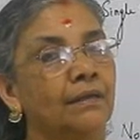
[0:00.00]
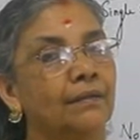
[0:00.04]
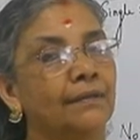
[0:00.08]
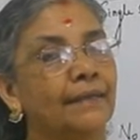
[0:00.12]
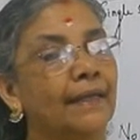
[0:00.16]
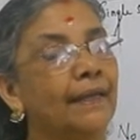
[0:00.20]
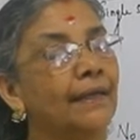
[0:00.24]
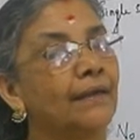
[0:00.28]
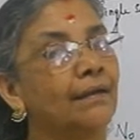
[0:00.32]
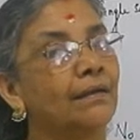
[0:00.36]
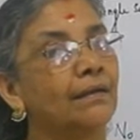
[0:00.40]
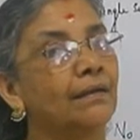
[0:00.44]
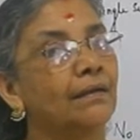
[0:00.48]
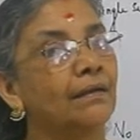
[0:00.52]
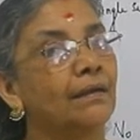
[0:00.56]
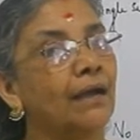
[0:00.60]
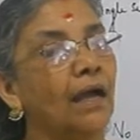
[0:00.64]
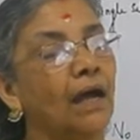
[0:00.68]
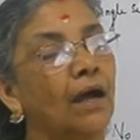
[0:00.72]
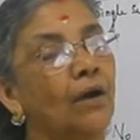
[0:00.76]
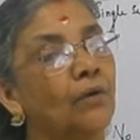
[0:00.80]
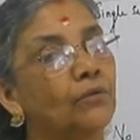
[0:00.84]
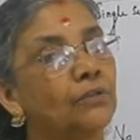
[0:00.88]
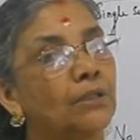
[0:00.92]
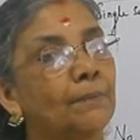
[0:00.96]
There,
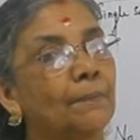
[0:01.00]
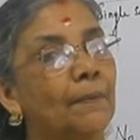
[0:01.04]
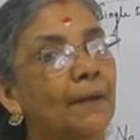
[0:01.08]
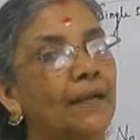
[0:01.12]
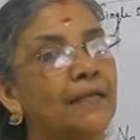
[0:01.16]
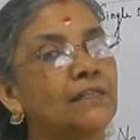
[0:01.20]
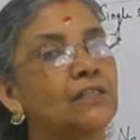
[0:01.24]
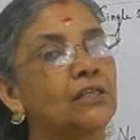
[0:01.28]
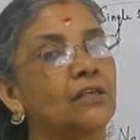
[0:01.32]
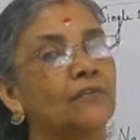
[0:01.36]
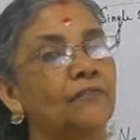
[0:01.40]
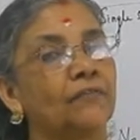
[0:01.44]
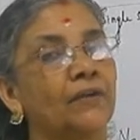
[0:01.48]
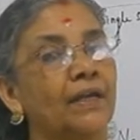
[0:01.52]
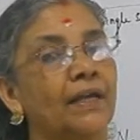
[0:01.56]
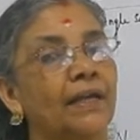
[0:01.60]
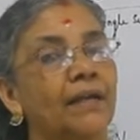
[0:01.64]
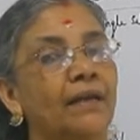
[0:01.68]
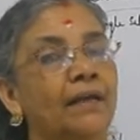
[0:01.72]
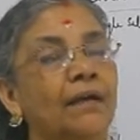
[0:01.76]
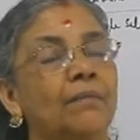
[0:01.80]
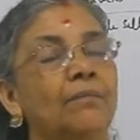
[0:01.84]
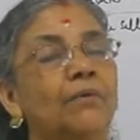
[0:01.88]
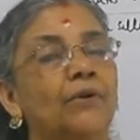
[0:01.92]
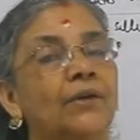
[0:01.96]
how the price of
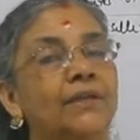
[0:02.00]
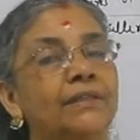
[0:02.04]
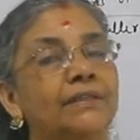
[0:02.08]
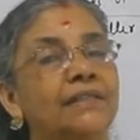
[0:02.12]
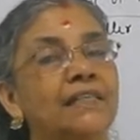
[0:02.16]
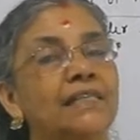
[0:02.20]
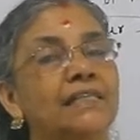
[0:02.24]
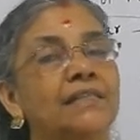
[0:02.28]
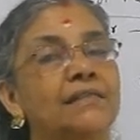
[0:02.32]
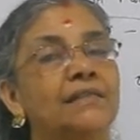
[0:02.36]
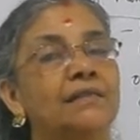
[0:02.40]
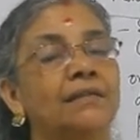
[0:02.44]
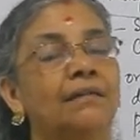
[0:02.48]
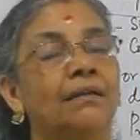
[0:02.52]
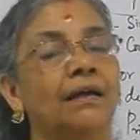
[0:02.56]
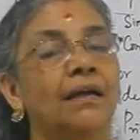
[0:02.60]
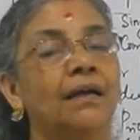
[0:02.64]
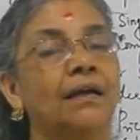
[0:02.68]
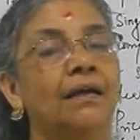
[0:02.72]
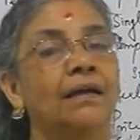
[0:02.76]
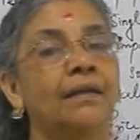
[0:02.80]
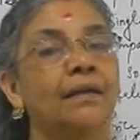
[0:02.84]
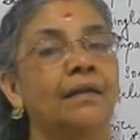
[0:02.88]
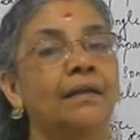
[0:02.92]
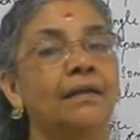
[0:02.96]
a commodity
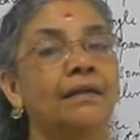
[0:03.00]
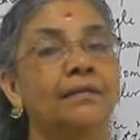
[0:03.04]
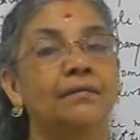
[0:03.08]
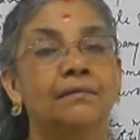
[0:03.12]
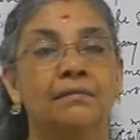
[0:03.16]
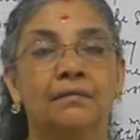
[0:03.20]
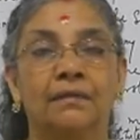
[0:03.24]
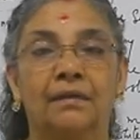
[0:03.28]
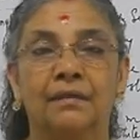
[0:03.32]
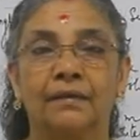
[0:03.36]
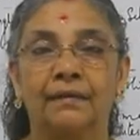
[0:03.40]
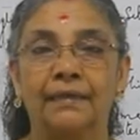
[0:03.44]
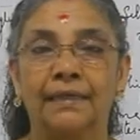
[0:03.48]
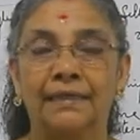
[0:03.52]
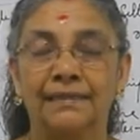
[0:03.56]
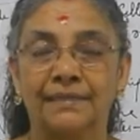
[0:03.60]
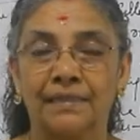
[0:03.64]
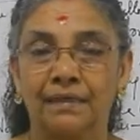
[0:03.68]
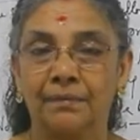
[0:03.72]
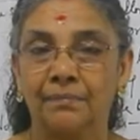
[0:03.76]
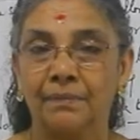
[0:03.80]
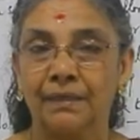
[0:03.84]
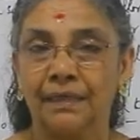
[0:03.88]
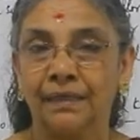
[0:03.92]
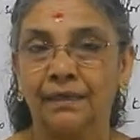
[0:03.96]
is
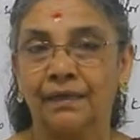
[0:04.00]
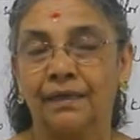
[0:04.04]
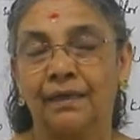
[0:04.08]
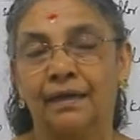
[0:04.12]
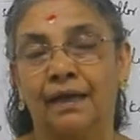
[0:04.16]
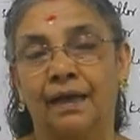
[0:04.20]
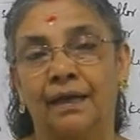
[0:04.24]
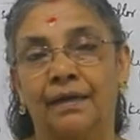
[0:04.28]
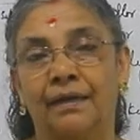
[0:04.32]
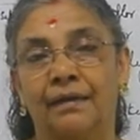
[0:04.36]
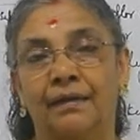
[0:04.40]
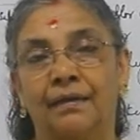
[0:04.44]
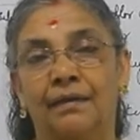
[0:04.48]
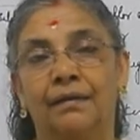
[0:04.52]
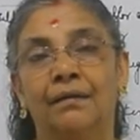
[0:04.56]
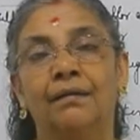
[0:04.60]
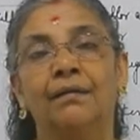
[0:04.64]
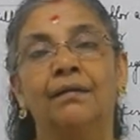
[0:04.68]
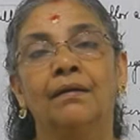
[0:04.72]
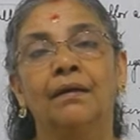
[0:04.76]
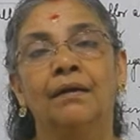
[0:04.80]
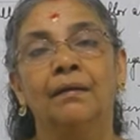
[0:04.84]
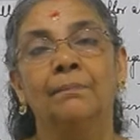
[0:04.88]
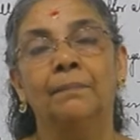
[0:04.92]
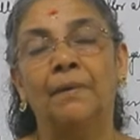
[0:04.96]
determined under
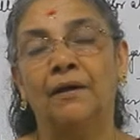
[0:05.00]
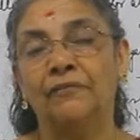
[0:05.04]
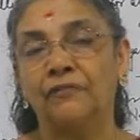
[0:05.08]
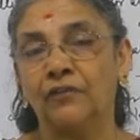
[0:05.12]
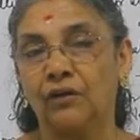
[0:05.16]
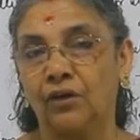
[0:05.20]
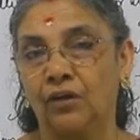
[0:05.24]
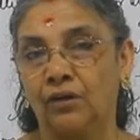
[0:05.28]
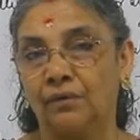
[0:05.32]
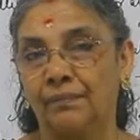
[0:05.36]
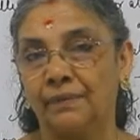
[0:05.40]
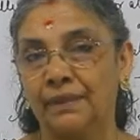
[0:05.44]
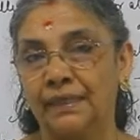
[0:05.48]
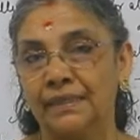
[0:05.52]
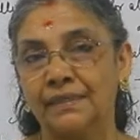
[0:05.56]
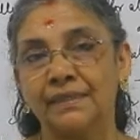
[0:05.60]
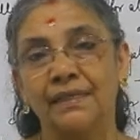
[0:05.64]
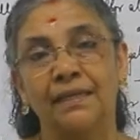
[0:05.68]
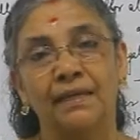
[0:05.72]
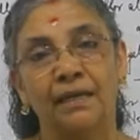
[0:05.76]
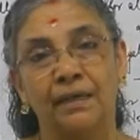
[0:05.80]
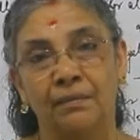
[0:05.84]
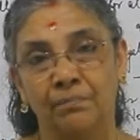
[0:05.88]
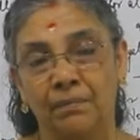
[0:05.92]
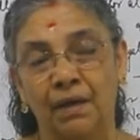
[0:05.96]
buffer
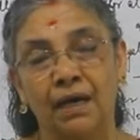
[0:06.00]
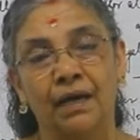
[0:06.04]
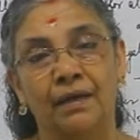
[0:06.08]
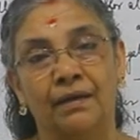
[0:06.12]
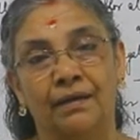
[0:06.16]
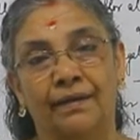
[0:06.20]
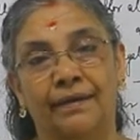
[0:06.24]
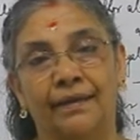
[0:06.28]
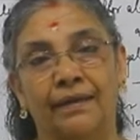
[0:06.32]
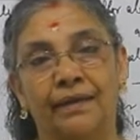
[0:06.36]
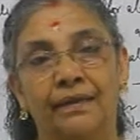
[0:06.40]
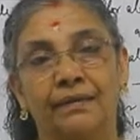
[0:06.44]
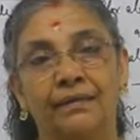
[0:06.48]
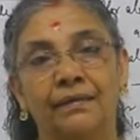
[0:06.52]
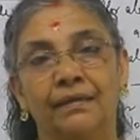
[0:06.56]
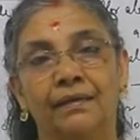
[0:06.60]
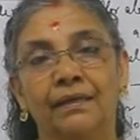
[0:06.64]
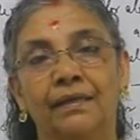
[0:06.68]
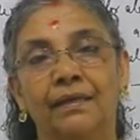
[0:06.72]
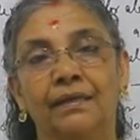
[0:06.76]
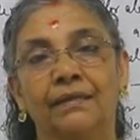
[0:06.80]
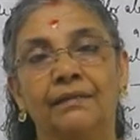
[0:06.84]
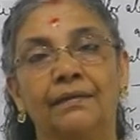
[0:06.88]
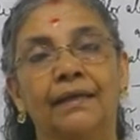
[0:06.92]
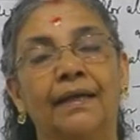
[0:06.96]
competition in market,
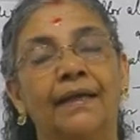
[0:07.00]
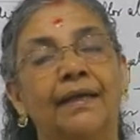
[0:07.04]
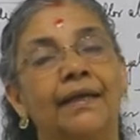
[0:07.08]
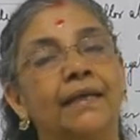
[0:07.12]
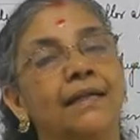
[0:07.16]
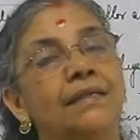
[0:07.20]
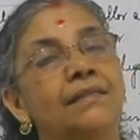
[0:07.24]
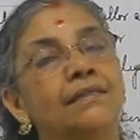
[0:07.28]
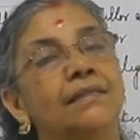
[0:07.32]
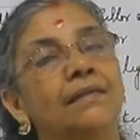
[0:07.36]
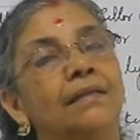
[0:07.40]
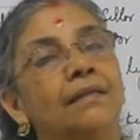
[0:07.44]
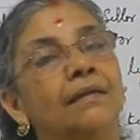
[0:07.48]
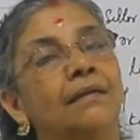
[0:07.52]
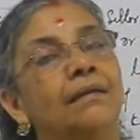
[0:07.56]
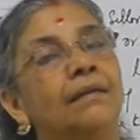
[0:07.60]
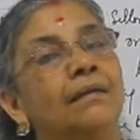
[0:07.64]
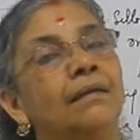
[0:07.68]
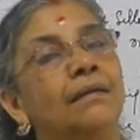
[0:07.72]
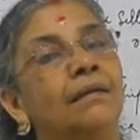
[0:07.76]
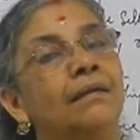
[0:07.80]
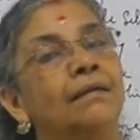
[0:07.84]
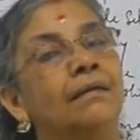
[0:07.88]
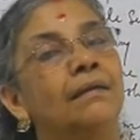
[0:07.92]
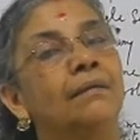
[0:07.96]
that is
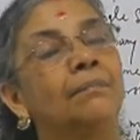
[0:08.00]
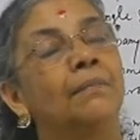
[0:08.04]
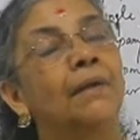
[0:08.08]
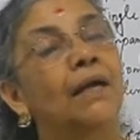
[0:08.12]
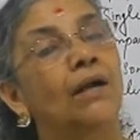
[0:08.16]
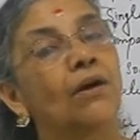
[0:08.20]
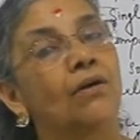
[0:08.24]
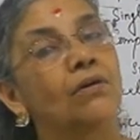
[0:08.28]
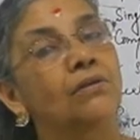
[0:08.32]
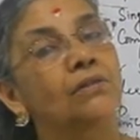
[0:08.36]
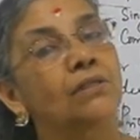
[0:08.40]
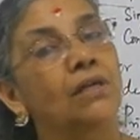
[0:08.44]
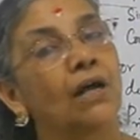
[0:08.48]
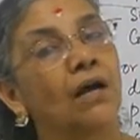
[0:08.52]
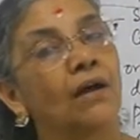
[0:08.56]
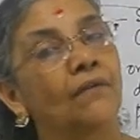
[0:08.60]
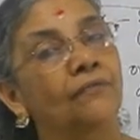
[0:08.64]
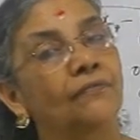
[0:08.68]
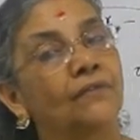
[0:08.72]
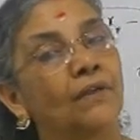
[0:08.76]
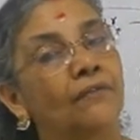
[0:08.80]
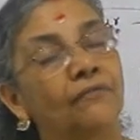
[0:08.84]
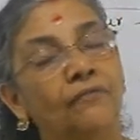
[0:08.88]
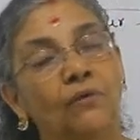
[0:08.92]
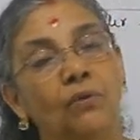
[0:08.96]
because
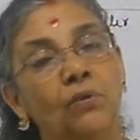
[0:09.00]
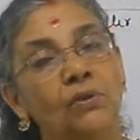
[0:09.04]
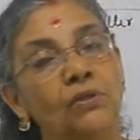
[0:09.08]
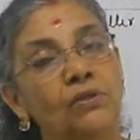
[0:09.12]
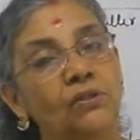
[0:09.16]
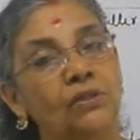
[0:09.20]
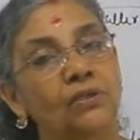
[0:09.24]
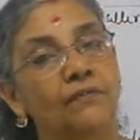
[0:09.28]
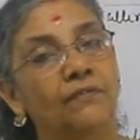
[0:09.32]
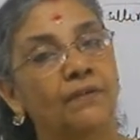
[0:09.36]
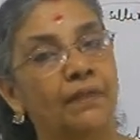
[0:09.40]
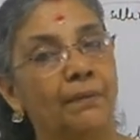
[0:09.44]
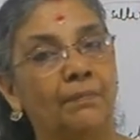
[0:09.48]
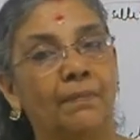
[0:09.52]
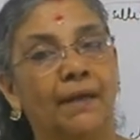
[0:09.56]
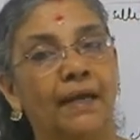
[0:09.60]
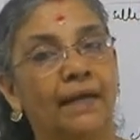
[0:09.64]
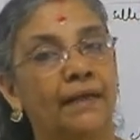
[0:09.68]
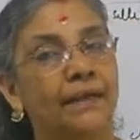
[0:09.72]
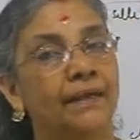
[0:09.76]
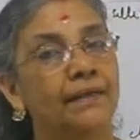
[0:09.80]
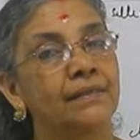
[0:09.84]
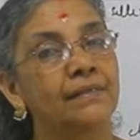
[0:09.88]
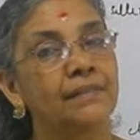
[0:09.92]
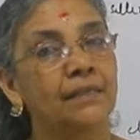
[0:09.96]
of the force of
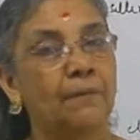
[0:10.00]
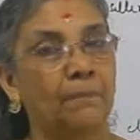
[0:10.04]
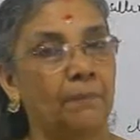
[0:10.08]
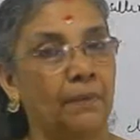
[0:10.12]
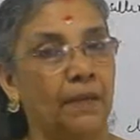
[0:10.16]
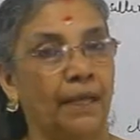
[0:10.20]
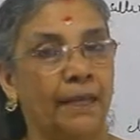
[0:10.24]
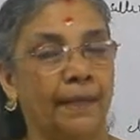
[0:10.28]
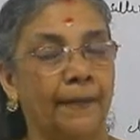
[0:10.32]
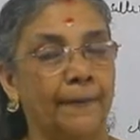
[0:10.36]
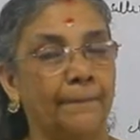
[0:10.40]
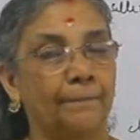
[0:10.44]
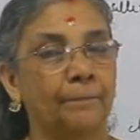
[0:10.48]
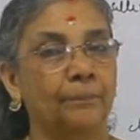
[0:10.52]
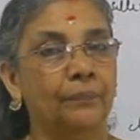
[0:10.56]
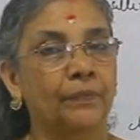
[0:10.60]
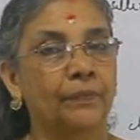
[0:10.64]
demand and supply.